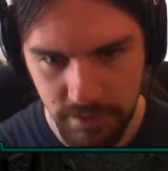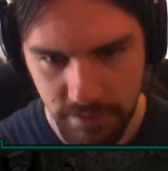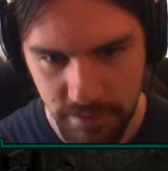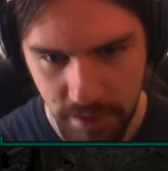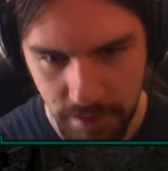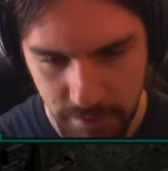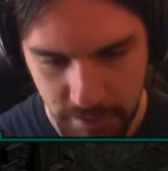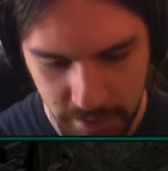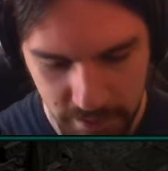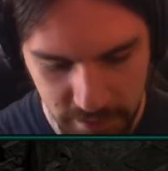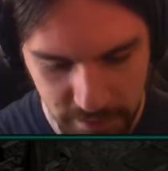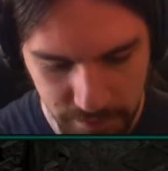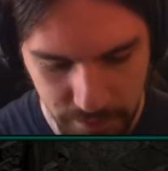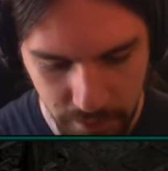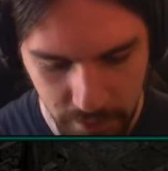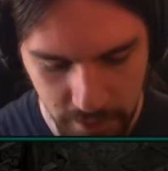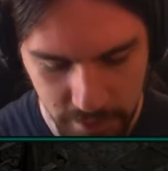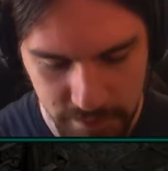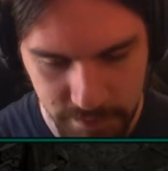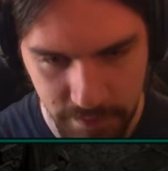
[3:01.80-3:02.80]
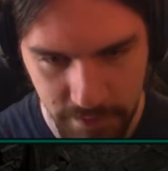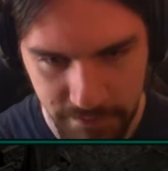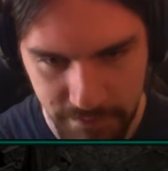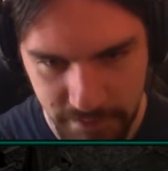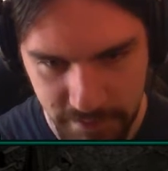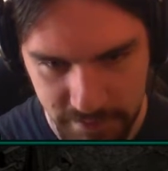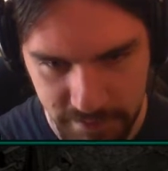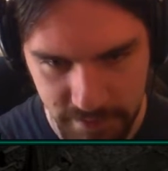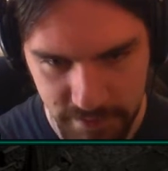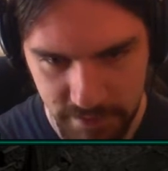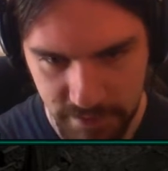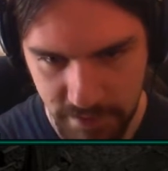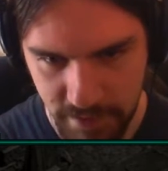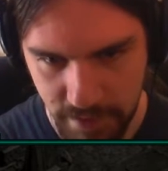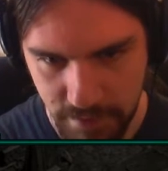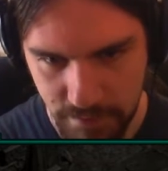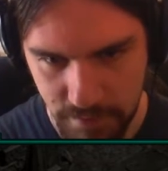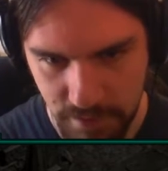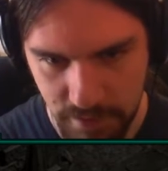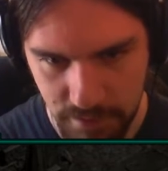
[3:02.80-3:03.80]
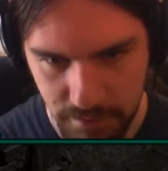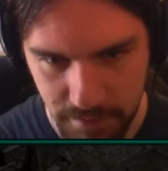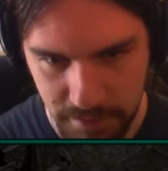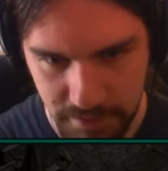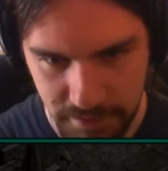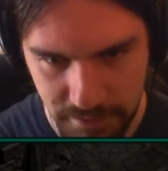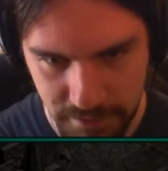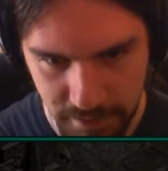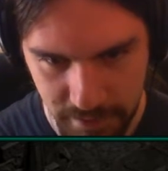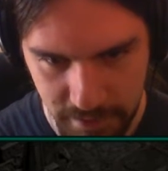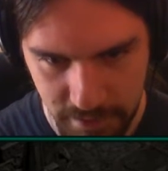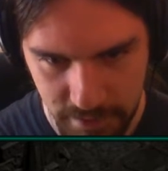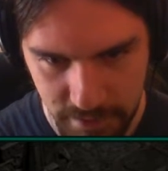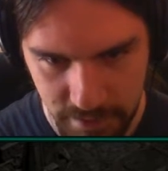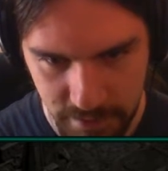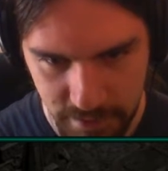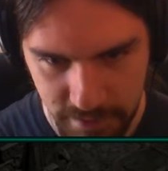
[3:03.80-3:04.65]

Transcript: Timing the pause buffers can be a little bit tricky.